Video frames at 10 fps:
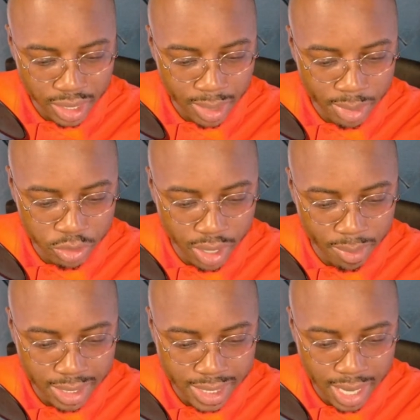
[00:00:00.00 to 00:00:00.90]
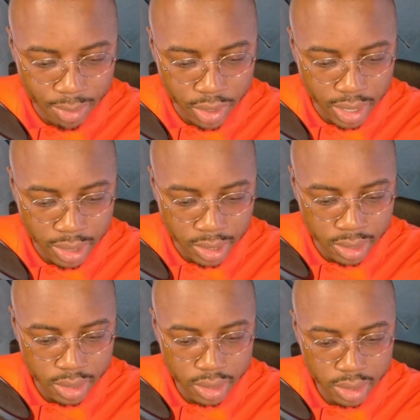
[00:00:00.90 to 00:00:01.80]
Let me drop my timer out of here.
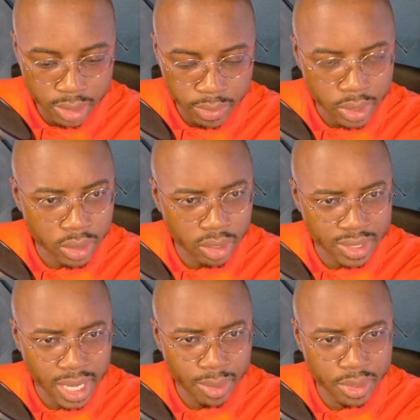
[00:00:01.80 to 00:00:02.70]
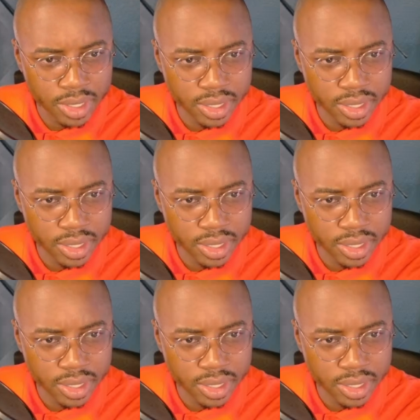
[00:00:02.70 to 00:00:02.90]
We're good on timers.